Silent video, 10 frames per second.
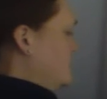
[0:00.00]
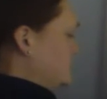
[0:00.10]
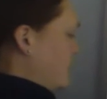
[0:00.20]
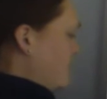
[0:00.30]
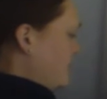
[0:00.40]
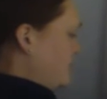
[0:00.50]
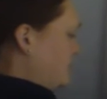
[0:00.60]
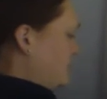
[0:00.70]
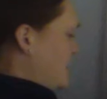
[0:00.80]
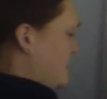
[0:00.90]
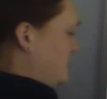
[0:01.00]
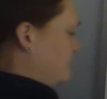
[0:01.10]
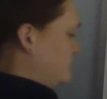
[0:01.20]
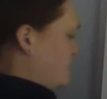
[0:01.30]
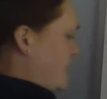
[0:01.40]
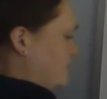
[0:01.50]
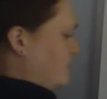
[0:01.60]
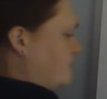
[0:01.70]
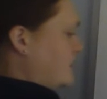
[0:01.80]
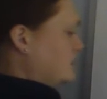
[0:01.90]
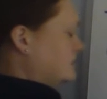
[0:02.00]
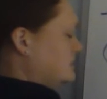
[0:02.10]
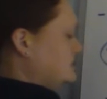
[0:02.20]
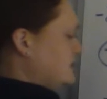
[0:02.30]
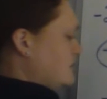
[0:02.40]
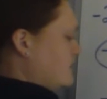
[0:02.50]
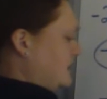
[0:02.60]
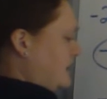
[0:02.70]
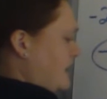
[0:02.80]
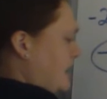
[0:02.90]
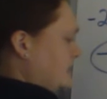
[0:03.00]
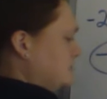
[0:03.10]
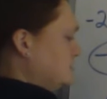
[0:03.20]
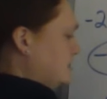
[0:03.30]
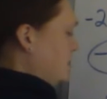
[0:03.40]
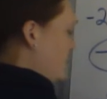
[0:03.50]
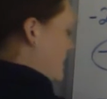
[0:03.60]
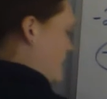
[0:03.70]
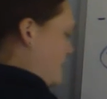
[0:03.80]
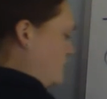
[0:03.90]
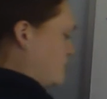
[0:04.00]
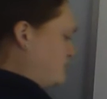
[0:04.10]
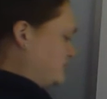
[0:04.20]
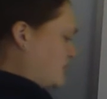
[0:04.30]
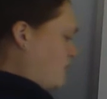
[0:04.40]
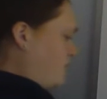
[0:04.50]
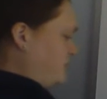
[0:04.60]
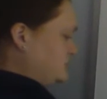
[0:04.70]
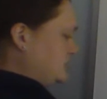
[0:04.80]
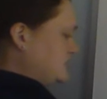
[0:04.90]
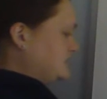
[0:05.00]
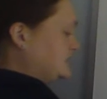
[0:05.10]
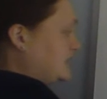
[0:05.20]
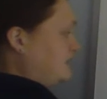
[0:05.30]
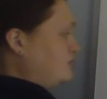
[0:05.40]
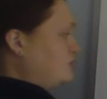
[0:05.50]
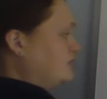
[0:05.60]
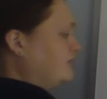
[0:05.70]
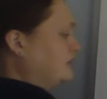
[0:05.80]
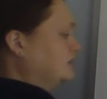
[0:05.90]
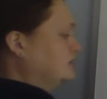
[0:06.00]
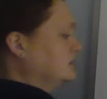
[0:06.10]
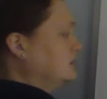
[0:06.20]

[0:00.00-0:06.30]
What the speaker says: So I'm going to put the negative 2 out in front and the du at the end. Again, you can put the coefficient inside if you prefer.